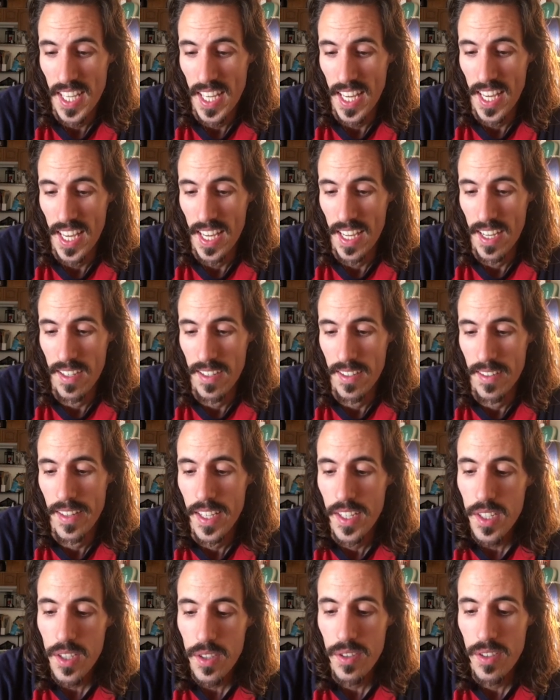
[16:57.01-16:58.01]
And
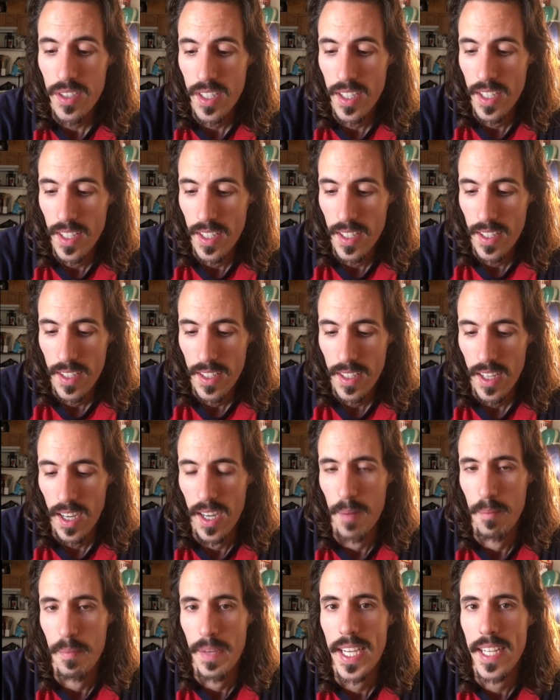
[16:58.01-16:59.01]
they do
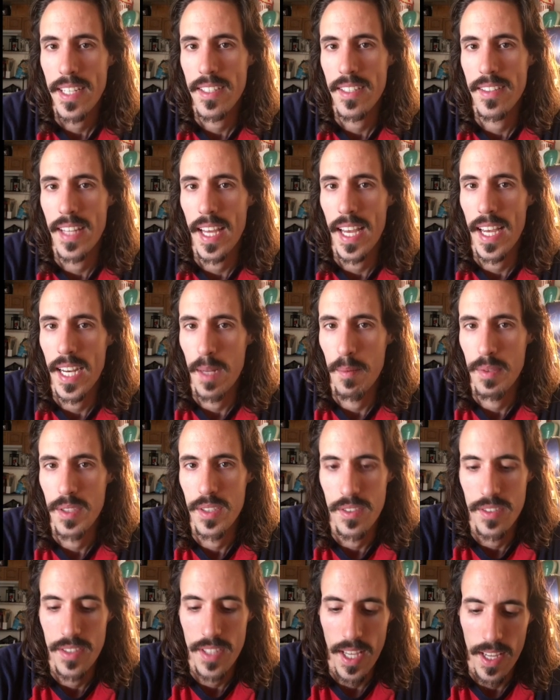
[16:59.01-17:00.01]
hinted that in
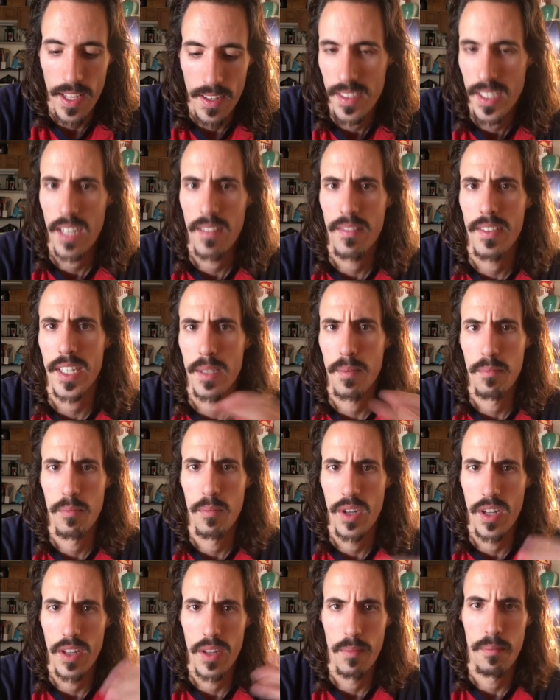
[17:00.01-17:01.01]
episode 10. It's kind of like
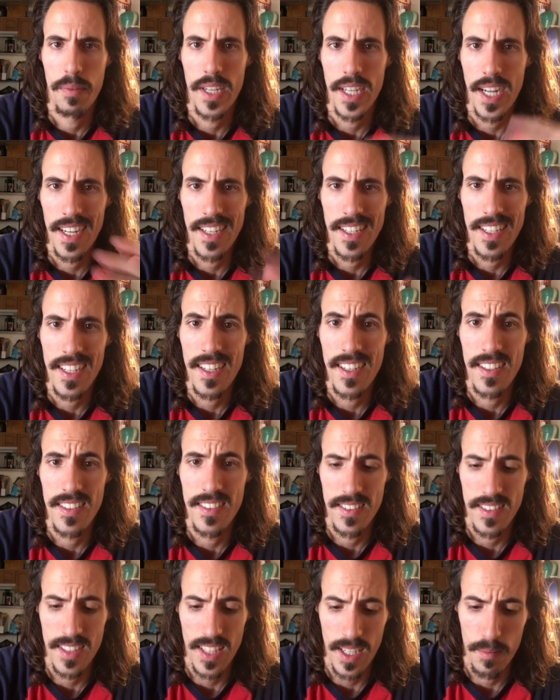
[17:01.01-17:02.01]
one of the big
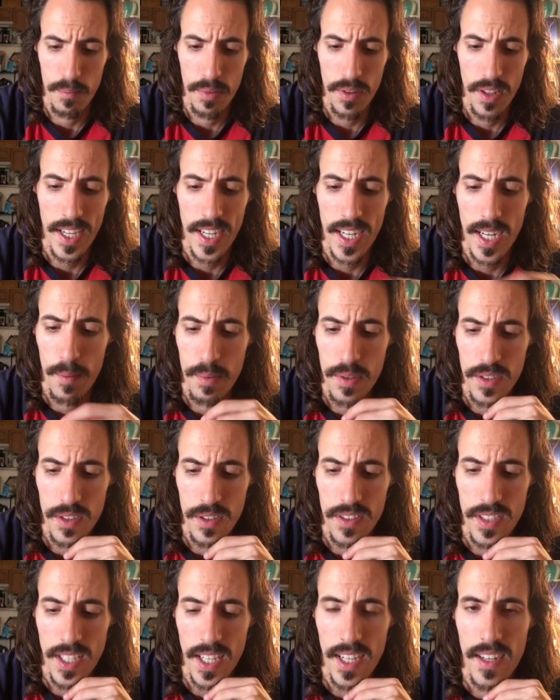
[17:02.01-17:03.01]
ideas in play in
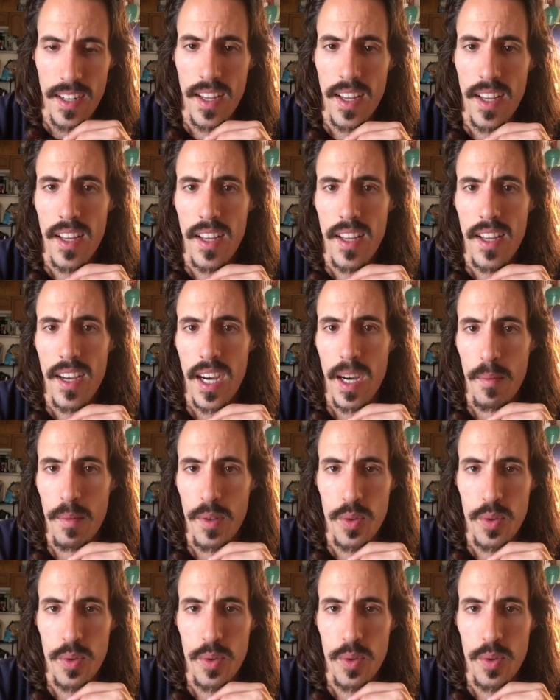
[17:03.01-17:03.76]
episode 10.